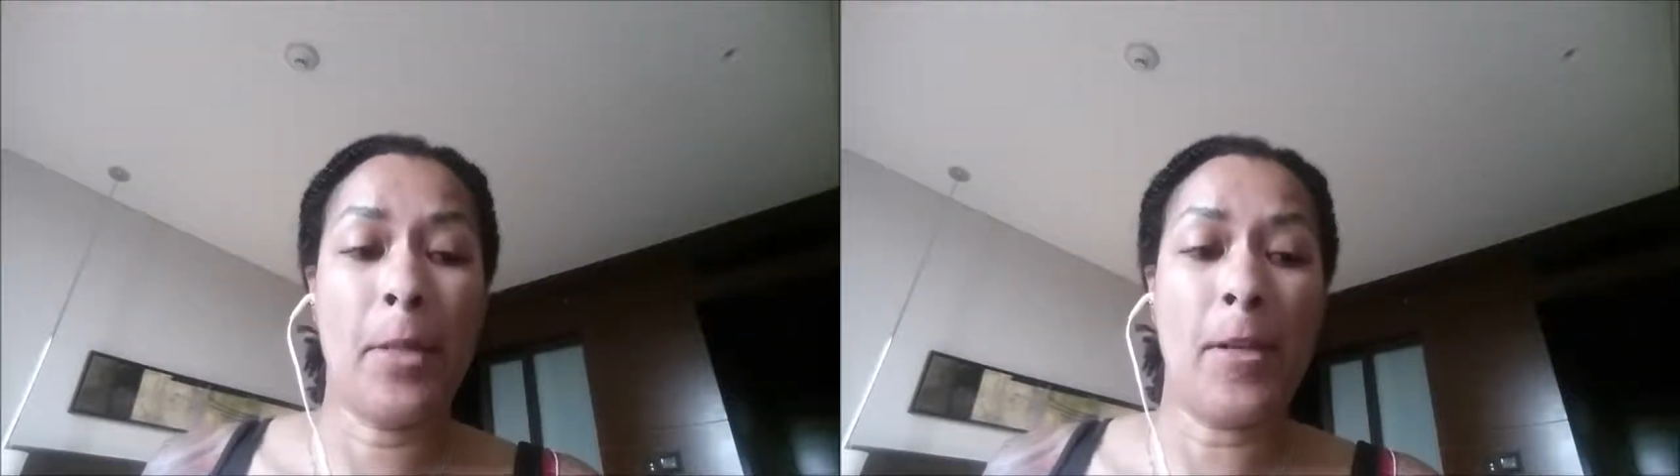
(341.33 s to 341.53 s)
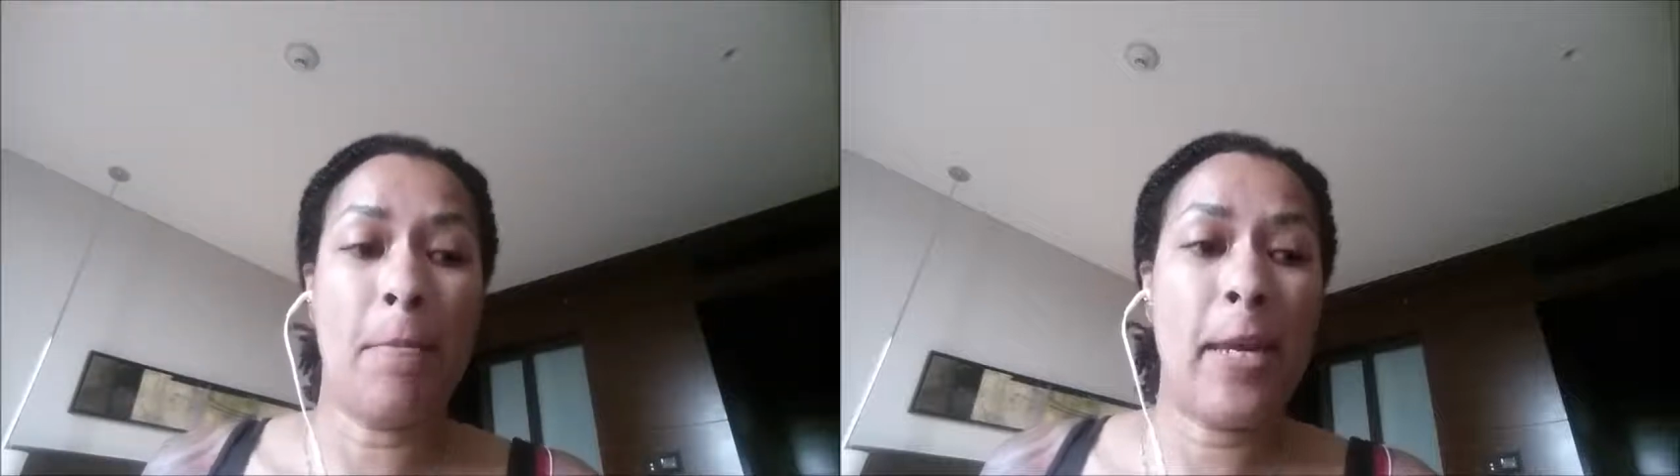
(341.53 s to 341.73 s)

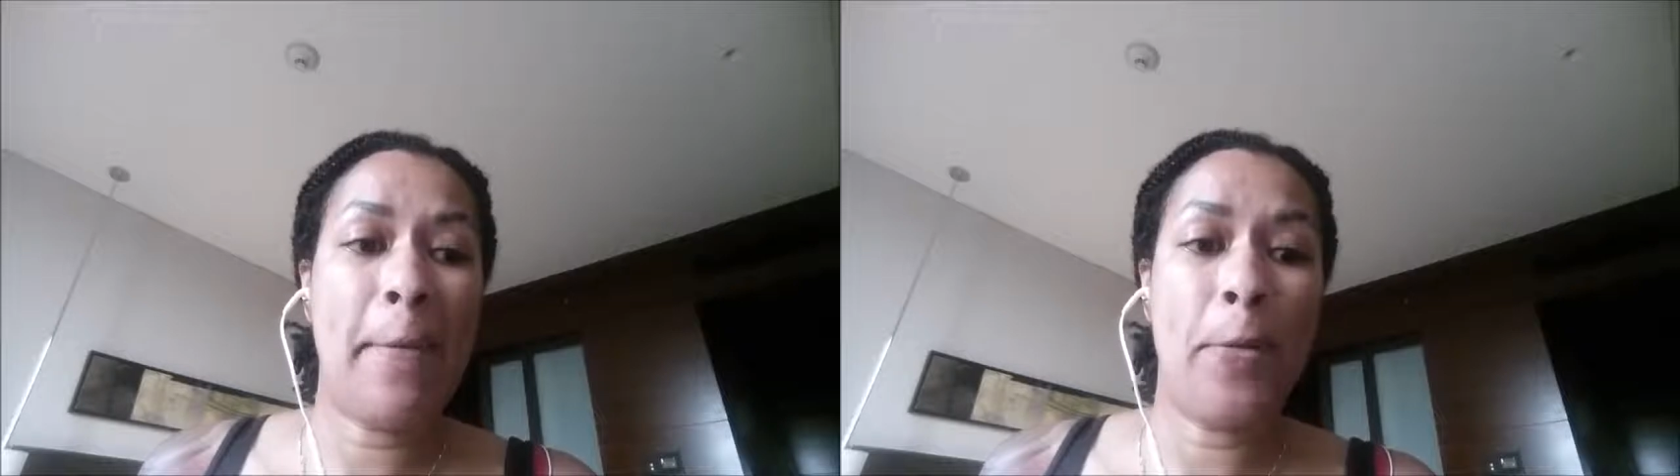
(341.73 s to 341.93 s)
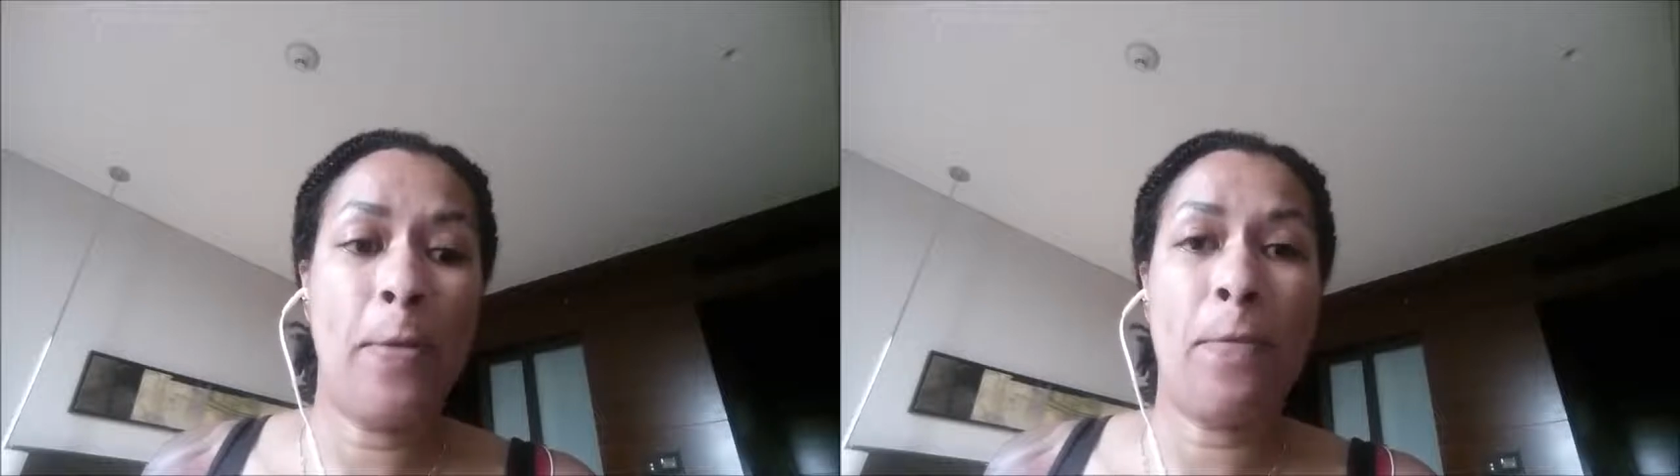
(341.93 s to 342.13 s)
Some
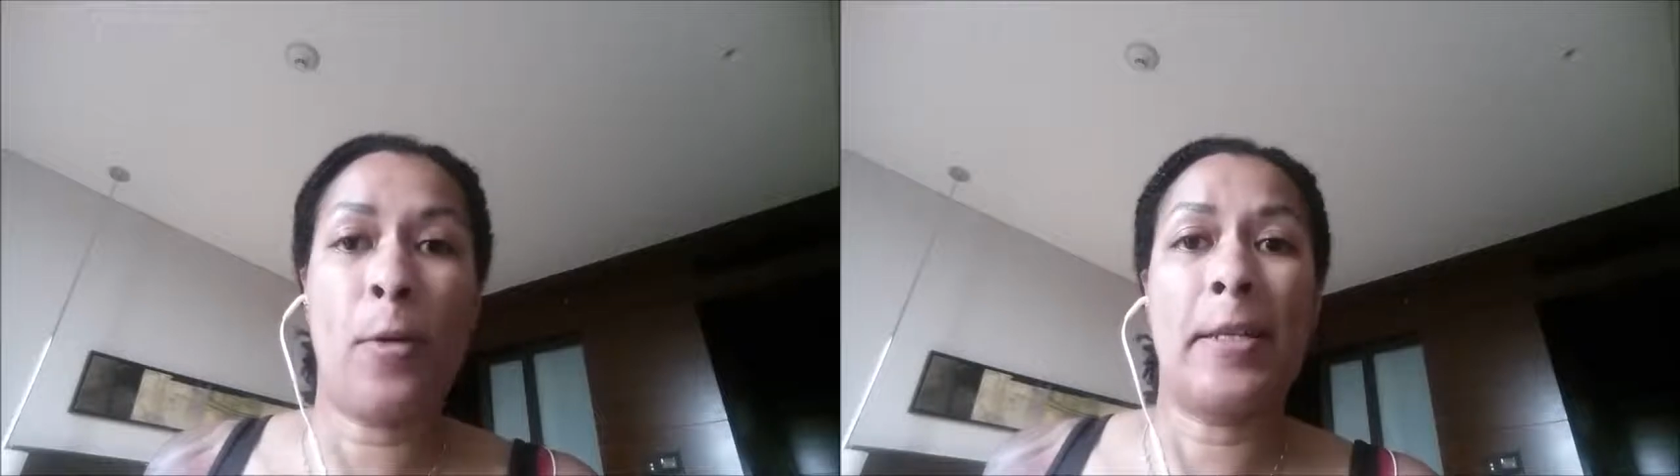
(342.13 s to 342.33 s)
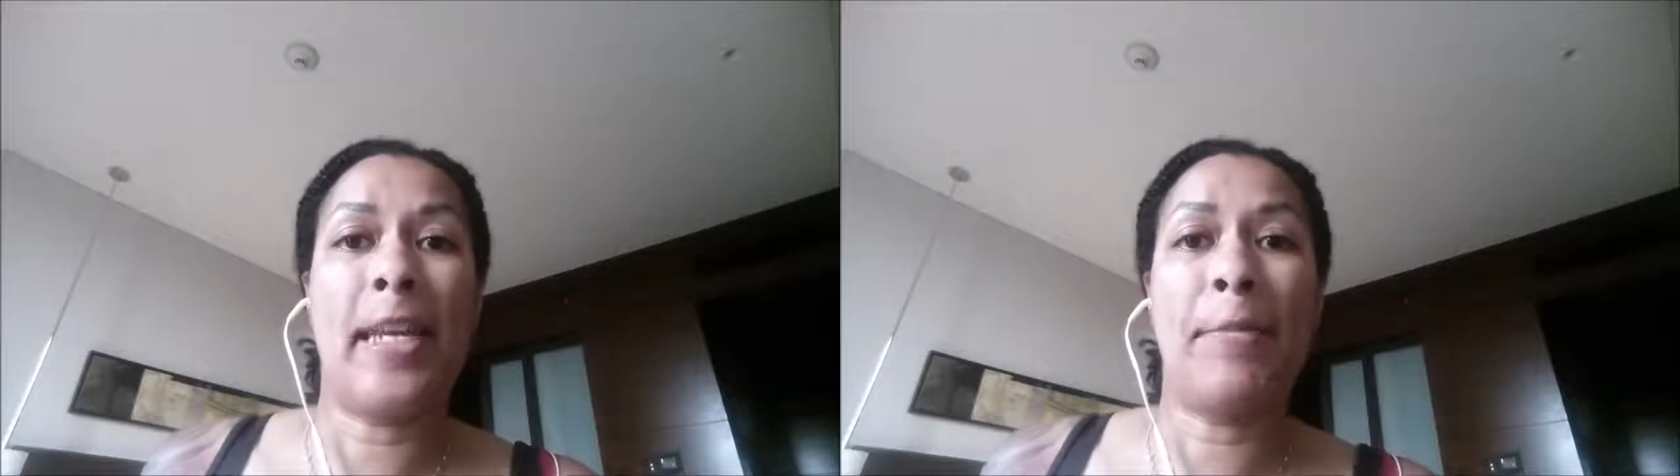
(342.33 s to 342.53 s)
people,
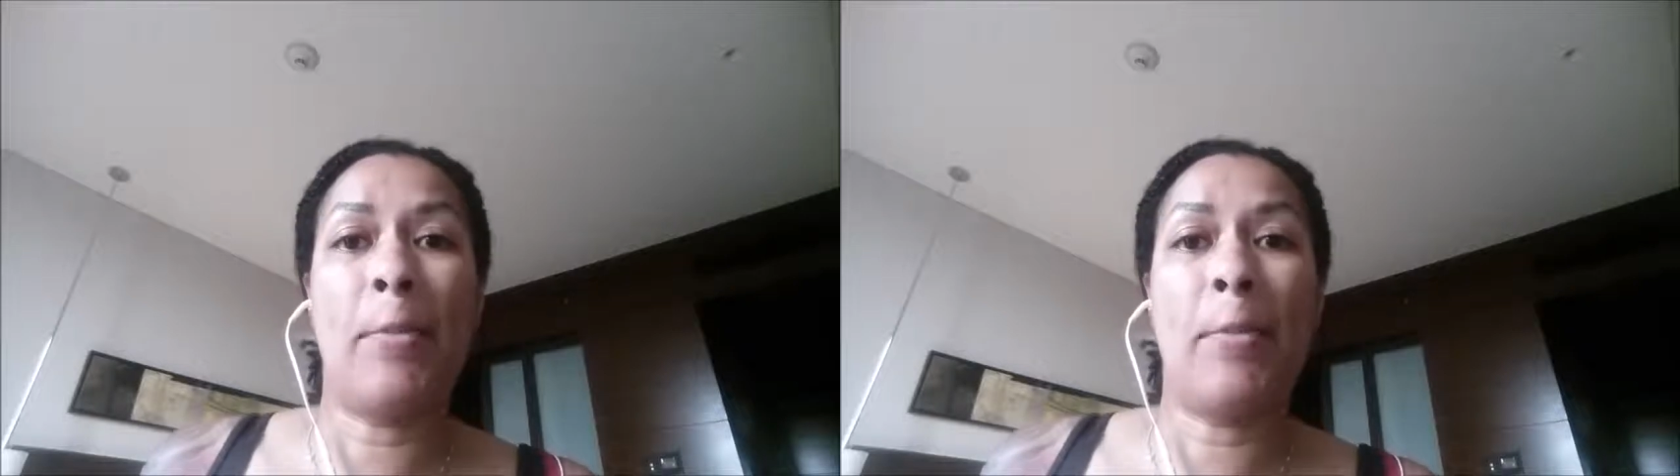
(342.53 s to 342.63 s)
for example,